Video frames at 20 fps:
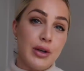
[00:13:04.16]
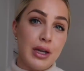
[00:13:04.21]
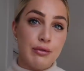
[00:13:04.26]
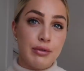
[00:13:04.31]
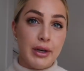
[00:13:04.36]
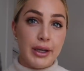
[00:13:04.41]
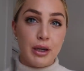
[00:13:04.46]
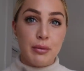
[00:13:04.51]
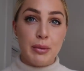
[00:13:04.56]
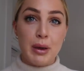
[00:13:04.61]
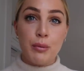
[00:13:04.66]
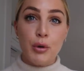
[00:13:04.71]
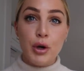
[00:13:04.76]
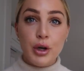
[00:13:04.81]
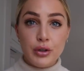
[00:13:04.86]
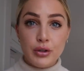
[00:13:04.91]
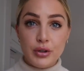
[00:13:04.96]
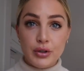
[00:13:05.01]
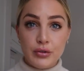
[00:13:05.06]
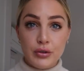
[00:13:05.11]
of like recommend
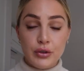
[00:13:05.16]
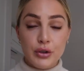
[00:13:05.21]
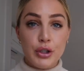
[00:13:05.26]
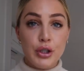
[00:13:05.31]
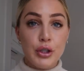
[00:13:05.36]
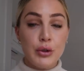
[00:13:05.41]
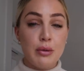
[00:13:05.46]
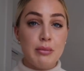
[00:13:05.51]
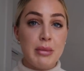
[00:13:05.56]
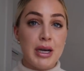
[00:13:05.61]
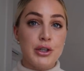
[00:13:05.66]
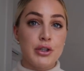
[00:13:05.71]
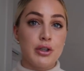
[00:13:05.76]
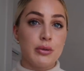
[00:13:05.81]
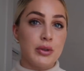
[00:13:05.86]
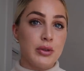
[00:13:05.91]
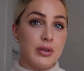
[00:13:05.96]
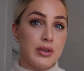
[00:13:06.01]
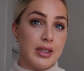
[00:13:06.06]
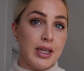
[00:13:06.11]
products for you and match up
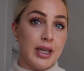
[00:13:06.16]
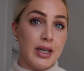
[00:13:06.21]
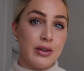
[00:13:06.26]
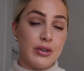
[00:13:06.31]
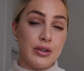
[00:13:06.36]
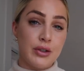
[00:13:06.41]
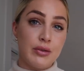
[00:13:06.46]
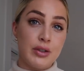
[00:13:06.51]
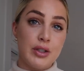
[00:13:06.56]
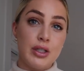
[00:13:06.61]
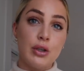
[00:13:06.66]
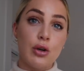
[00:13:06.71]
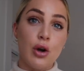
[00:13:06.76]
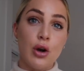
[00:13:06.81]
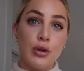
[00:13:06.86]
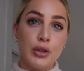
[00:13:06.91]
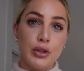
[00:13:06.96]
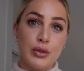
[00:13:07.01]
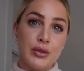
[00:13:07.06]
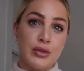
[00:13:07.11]
your skin, because obviously you
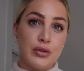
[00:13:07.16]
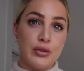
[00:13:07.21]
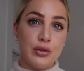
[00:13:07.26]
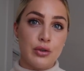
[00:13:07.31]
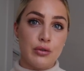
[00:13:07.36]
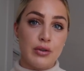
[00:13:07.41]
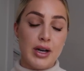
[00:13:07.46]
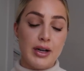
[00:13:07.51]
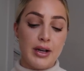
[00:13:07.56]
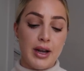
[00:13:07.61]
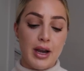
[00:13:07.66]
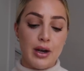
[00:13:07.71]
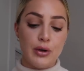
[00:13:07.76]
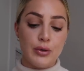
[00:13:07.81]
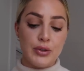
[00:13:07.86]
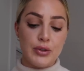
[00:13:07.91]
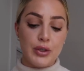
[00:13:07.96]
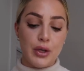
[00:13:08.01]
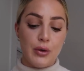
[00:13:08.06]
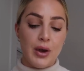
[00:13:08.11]
can't go in store right now.
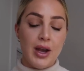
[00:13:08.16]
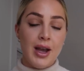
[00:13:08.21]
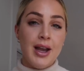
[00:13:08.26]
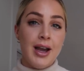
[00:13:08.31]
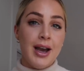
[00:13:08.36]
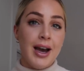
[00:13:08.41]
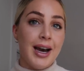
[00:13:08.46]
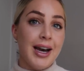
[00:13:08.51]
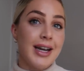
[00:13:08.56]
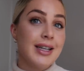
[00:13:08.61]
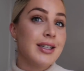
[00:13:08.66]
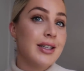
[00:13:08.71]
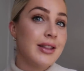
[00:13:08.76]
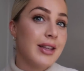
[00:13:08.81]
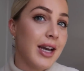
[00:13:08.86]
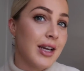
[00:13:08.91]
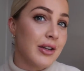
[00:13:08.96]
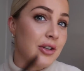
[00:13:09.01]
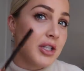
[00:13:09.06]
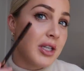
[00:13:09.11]
So I did
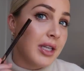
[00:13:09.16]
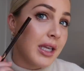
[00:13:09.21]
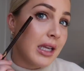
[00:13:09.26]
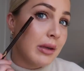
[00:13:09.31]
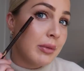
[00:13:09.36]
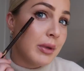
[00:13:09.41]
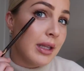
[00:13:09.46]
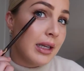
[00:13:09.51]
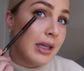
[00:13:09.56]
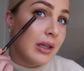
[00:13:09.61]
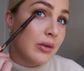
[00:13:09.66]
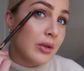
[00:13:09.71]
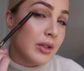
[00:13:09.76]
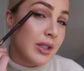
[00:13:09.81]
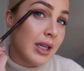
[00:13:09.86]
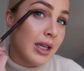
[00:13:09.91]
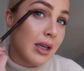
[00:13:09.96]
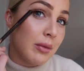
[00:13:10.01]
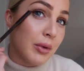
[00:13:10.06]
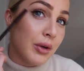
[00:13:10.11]
that and she gave me the little
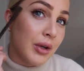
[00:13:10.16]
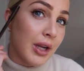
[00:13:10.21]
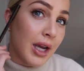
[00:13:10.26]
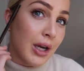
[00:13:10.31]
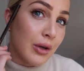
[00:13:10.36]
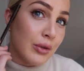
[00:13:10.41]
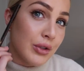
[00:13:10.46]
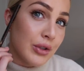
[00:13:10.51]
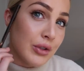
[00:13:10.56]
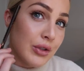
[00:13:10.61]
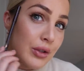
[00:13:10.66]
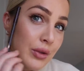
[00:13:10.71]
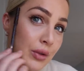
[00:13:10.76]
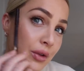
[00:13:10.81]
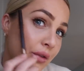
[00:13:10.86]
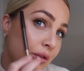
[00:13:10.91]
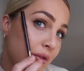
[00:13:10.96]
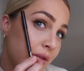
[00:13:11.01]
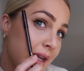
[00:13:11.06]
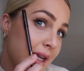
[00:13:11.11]
tip on how to do
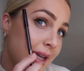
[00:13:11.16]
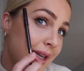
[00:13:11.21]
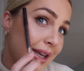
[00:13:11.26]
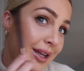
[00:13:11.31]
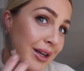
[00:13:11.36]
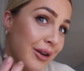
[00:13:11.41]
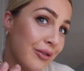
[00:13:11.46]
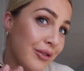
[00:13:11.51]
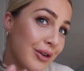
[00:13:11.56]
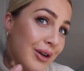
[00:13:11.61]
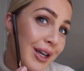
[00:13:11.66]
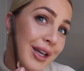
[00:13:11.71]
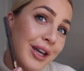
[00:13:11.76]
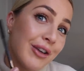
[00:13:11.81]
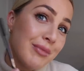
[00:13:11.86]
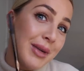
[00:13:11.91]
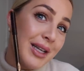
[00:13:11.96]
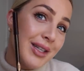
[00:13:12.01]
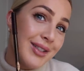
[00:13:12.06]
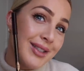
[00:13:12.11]
the flick, and I feel like
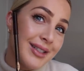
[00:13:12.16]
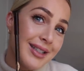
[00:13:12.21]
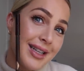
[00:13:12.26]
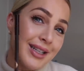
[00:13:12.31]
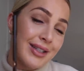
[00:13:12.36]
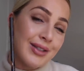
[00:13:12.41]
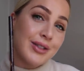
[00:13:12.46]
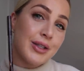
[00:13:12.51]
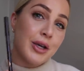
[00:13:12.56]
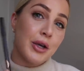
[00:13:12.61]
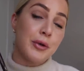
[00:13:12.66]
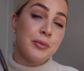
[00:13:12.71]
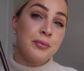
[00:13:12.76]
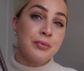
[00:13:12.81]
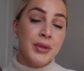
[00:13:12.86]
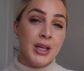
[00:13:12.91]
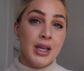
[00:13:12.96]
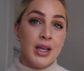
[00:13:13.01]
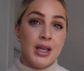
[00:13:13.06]
I've mastered it. So